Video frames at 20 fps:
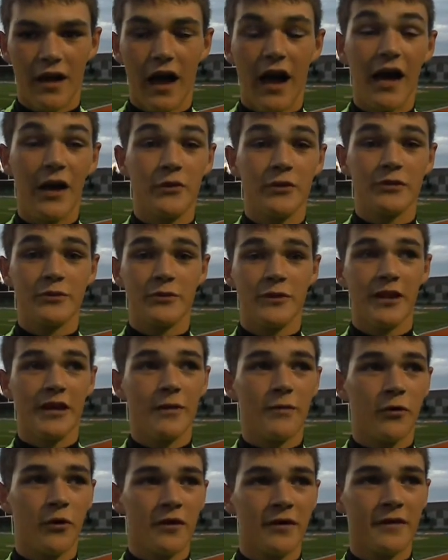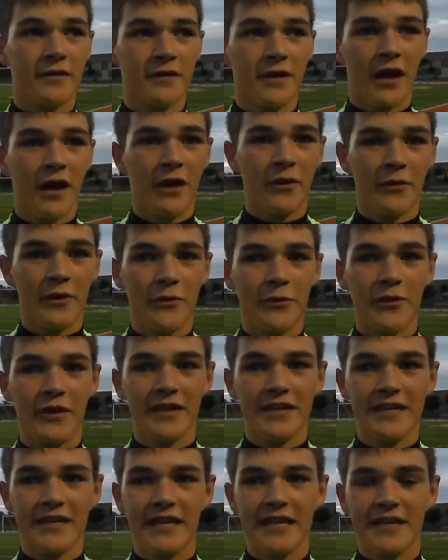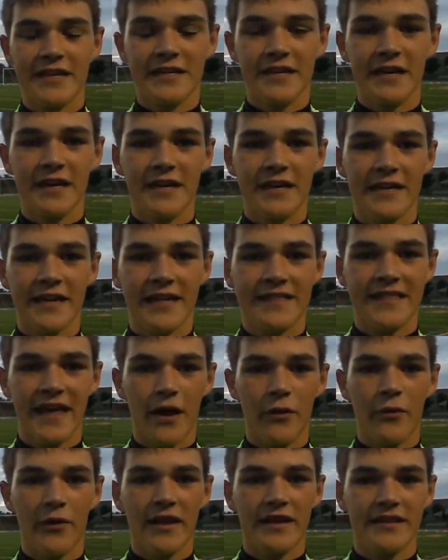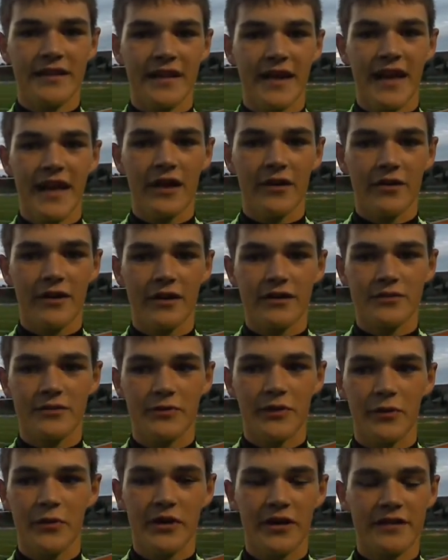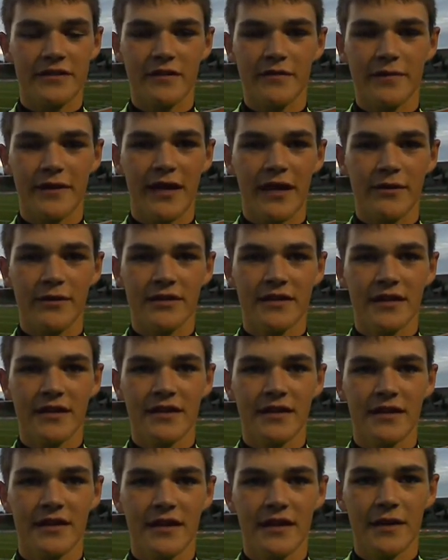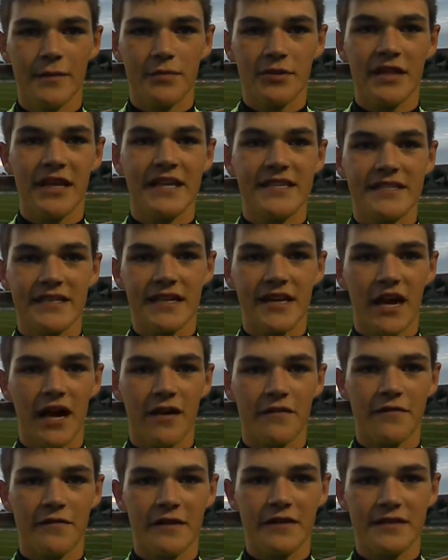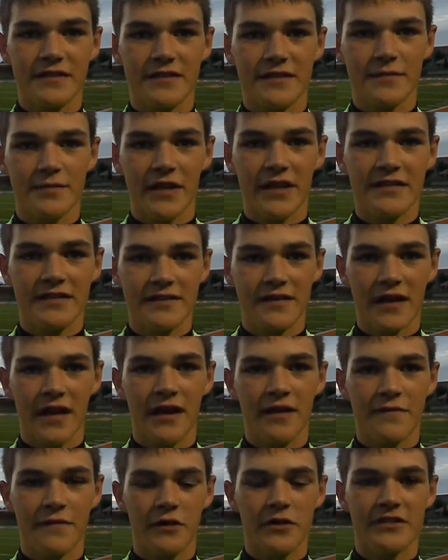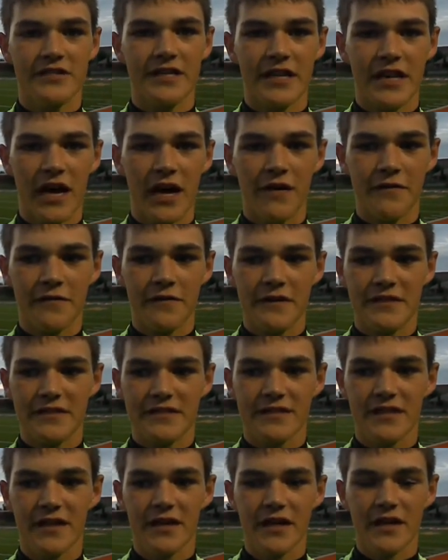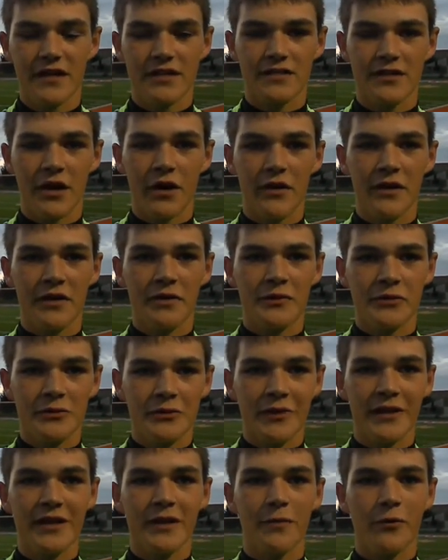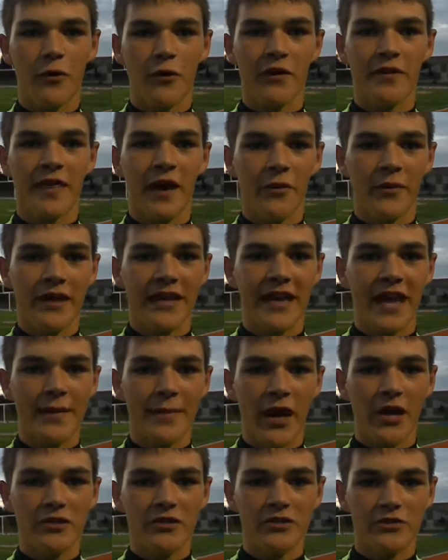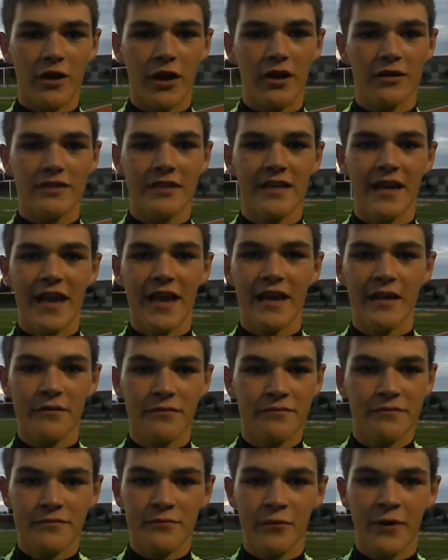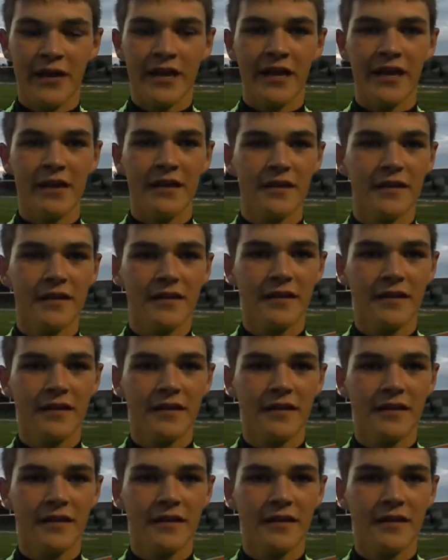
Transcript: Uh, it was really important. Uh, we really needed to get that win today, or else we wouldn't have been able to place in conference, place uh, first in conference. So it was really important that we came out strong today, and we did.